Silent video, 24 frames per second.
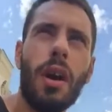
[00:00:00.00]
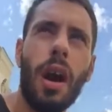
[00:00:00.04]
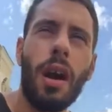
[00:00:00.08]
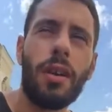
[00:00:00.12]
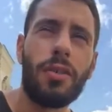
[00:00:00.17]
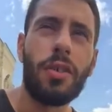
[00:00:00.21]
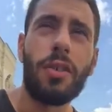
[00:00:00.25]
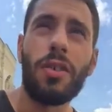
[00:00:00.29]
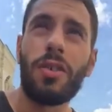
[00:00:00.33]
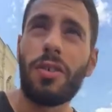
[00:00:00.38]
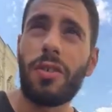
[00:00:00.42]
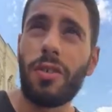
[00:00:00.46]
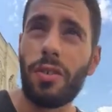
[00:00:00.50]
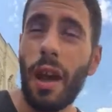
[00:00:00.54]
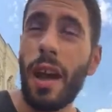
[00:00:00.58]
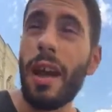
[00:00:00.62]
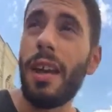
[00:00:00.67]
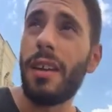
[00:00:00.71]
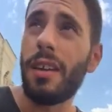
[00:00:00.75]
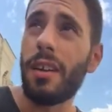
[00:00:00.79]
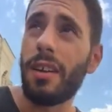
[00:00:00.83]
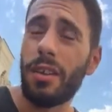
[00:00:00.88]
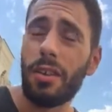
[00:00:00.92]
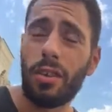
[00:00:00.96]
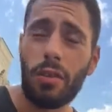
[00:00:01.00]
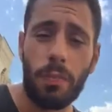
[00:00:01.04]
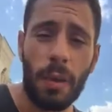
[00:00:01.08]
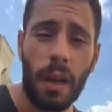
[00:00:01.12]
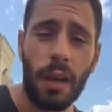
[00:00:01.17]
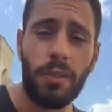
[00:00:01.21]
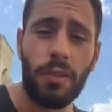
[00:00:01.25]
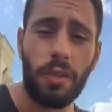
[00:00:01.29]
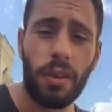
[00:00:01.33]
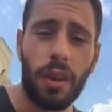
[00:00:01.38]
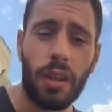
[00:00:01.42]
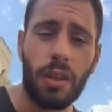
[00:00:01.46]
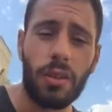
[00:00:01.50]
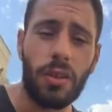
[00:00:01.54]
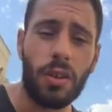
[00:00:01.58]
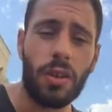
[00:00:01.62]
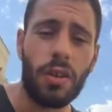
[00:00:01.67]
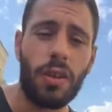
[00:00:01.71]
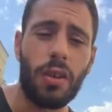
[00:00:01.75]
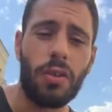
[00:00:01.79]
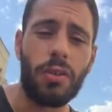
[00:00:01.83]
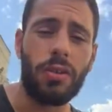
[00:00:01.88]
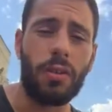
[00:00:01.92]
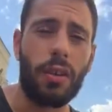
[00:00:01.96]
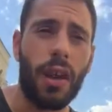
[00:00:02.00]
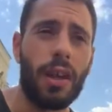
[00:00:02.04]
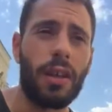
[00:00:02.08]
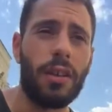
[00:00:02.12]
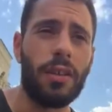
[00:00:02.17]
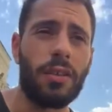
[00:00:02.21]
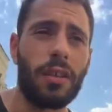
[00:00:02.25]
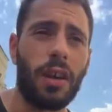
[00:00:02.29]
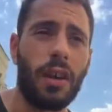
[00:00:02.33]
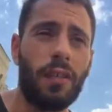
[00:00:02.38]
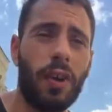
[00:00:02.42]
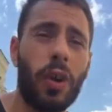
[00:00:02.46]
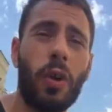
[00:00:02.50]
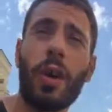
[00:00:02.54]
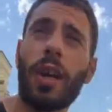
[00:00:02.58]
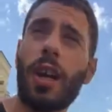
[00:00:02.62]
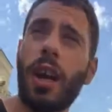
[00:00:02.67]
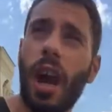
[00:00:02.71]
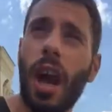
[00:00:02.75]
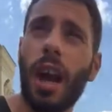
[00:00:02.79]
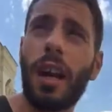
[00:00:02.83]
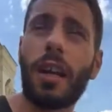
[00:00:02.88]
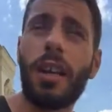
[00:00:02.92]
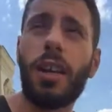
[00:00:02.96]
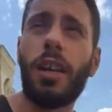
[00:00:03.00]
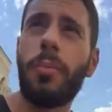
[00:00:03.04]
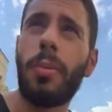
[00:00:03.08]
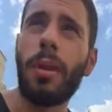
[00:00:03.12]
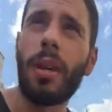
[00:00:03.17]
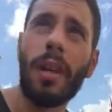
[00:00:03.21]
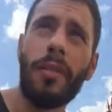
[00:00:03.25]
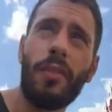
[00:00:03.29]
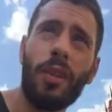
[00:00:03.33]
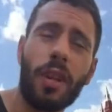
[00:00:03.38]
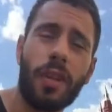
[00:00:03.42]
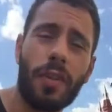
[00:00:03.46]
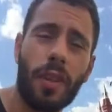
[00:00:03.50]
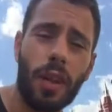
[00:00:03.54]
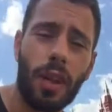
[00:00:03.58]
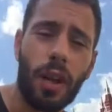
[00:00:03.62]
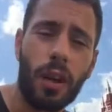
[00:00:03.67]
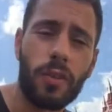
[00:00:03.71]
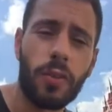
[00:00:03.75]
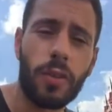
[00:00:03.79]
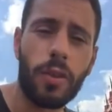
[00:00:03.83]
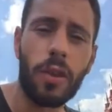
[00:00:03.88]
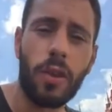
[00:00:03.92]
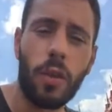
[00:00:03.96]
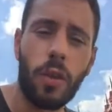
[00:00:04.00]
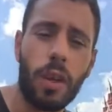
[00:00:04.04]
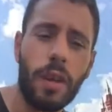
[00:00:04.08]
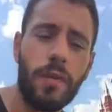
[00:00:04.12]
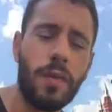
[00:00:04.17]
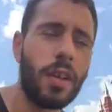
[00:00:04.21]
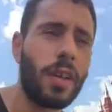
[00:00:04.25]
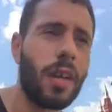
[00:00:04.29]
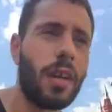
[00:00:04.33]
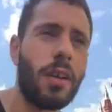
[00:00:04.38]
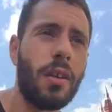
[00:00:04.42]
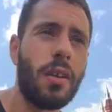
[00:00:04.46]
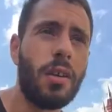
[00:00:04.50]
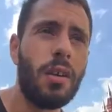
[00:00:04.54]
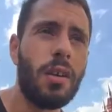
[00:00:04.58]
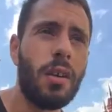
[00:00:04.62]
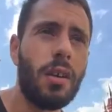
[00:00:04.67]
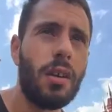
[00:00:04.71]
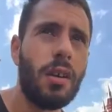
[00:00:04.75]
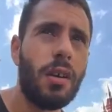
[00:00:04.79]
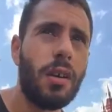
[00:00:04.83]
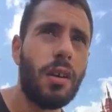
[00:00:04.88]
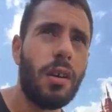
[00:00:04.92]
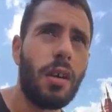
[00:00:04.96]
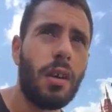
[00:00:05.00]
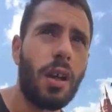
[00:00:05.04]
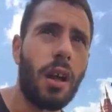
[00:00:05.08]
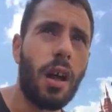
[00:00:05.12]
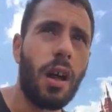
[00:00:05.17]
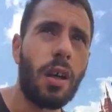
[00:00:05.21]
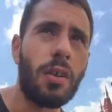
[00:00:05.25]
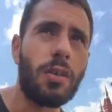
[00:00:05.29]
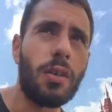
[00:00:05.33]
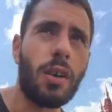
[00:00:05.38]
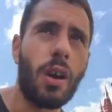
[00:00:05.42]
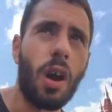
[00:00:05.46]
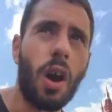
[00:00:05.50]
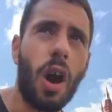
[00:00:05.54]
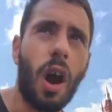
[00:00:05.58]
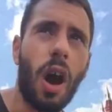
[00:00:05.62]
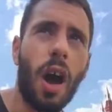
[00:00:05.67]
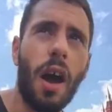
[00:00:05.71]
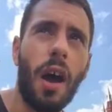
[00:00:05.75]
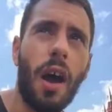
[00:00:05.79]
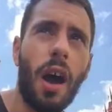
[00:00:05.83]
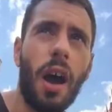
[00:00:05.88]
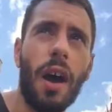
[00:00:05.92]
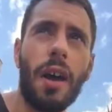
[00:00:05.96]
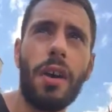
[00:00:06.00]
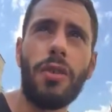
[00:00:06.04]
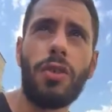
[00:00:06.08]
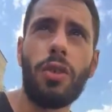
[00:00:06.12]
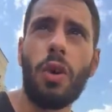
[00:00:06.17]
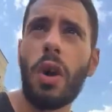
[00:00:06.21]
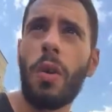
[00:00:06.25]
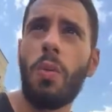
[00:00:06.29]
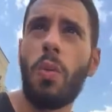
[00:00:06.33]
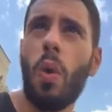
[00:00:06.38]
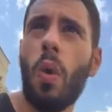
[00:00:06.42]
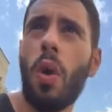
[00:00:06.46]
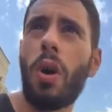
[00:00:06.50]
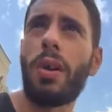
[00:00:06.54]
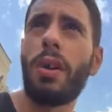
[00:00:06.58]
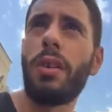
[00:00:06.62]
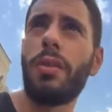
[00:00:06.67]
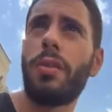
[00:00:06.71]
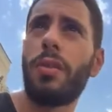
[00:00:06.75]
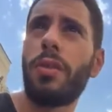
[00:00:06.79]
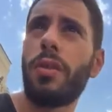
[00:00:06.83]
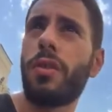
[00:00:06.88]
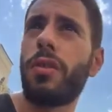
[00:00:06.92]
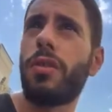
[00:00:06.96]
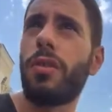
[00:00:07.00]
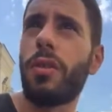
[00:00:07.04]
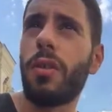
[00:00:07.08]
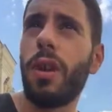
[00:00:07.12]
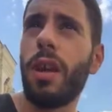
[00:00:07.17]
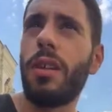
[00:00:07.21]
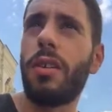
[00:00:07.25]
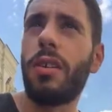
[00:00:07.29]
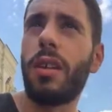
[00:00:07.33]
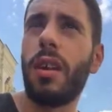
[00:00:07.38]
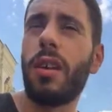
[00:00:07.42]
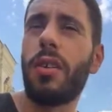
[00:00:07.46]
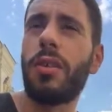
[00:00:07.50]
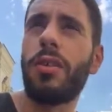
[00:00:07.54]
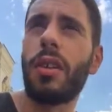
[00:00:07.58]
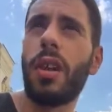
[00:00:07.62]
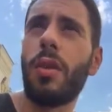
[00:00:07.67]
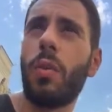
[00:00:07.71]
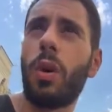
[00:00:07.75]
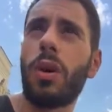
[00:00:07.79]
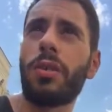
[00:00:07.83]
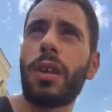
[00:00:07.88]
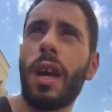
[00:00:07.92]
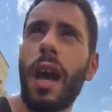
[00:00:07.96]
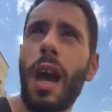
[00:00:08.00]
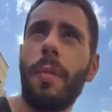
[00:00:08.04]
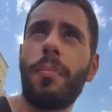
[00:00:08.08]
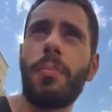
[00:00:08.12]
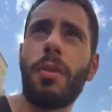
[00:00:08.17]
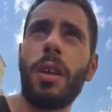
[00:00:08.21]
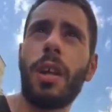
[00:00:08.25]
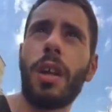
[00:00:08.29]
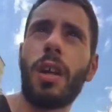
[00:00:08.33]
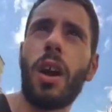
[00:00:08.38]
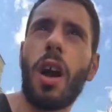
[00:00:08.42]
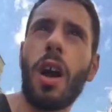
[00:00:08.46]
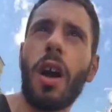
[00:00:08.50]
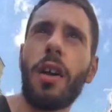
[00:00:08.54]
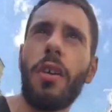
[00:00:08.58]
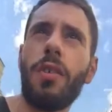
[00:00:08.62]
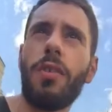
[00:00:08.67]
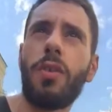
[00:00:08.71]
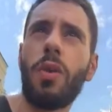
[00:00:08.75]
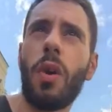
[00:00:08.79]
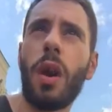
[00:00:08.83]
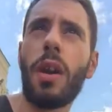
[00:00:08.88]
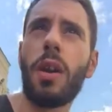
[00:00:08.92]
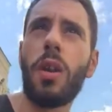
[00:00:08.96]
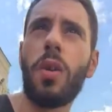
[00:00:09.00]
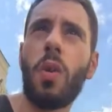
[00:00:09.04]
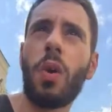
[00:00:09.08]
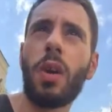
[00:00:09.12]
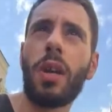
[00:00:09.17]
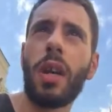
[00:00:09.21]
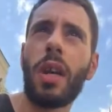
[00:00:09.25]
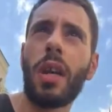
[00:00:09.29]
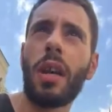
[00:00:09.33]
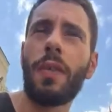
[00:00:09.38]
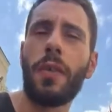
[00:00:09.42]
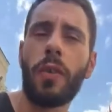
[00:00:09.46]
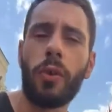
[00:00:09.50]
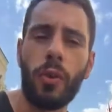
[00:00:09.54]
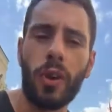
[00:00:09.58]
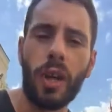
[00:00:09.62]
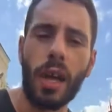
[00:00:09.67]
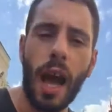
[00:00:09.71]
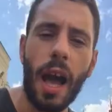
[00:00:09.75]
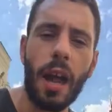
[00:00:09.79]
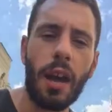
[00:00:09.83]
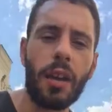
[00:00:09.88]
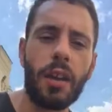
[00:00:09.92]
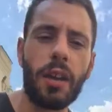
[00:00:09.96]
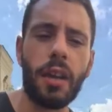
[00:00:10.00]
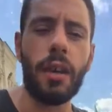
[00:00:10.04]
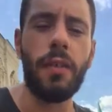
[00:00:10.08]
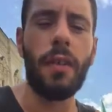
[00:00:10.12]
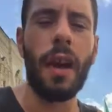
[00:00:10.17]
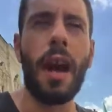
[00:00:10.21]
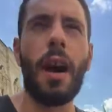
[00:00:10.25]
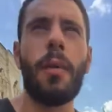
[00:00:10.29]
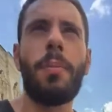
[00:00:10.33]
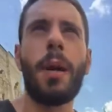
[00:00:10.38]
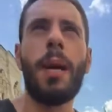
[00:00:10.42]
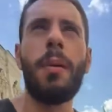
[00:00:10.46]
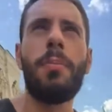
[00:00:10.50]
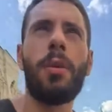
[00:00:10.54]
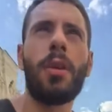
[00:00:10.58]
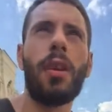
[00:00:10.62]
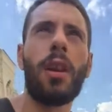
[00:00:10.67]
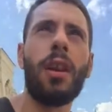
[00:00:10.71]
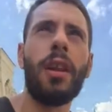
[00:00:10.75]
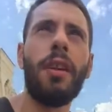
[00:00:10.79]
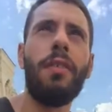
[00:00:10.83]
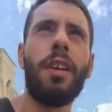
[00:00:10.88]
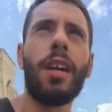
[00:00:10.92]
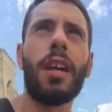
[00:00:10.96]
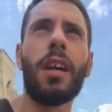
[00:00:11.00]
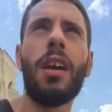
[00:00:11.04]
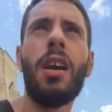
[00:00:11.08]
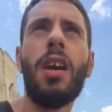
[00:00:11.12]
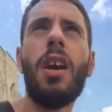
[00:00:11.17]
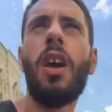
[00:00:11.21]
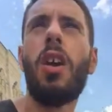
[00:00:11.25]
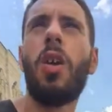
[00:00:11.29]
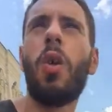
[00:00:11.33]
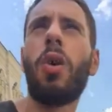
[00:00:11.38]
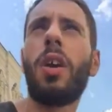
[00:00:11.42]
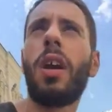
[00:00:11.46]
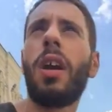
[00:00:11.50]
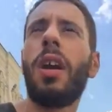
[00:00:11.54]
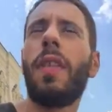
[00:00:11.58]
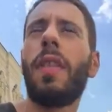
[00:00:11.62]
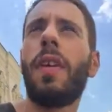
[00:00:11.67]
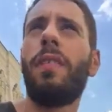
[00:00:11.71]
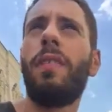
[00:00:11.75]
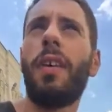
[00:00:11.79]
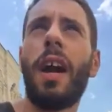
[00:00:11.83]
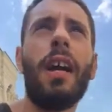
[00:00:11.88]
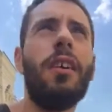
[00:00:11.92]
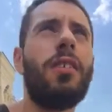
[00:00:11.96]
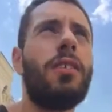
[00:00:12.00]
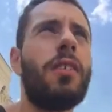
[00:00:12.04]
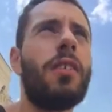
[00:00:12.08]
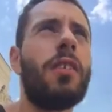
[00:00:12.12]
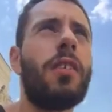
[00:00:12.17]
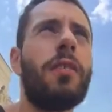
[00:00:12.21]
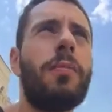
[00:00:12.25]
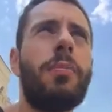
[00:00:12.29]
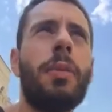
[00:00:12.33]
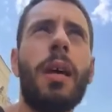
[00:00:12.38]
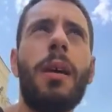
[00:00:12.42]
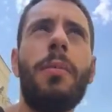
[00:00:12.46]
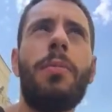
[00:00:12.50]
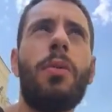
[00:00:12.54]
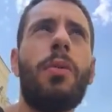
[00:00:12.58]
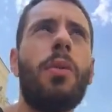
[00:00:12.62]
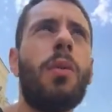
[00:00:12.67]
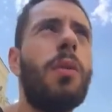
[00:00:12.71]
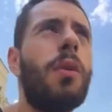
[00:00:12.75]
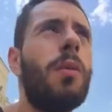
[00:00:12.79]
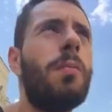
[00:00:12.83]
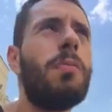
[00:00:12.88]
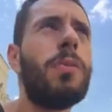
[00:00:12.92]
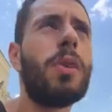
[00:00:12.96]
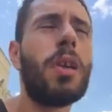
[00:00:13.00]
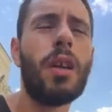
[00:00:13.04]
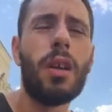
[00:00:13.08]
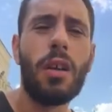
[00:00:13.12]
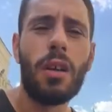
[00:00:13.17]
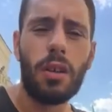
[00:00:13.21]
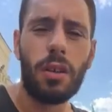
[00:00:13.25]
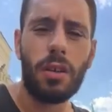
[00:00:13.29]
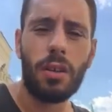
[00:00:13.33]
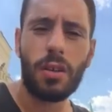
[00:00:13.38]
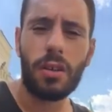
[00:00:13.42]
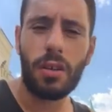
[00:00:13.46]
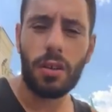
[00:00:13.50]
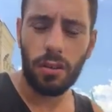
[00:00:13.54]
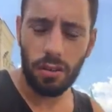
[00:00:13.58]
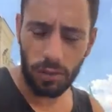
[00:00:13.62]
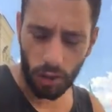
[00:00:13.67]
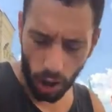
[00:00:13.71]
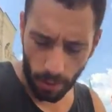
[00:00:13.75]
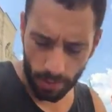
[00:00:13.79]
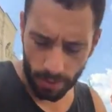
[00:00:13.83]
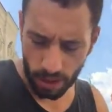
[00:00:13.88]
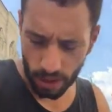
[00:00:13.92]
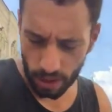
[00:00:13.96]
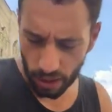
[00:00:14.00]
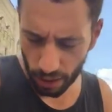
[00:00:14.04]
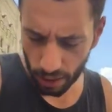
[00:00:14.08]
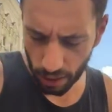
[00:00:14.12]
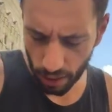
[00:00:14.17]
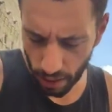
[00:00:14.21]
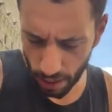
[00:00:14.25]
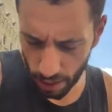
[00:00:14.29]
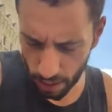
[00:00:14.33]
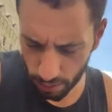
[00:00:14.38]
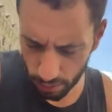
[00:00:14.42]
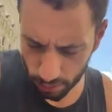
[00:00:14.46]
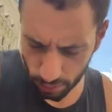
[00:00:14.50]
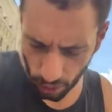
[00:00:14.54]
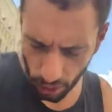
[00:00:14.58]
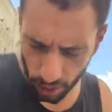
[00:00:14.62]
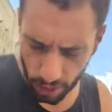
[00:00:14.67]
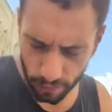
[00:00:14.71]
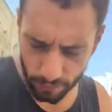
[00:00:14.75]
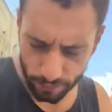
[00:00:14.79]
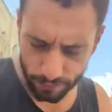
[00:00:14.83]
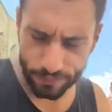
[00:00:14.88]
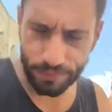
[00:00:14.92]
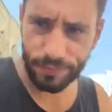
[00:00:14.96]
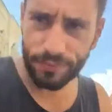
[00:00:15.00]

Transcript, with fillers: as an Australian, especially to the Australians, are very lucky to be living in the country you're living in. You know, I enjoy walking through the streets here to see what's happening. I enjoy looking at the reality of how people are living, looking at the faces of people, this type of thing. So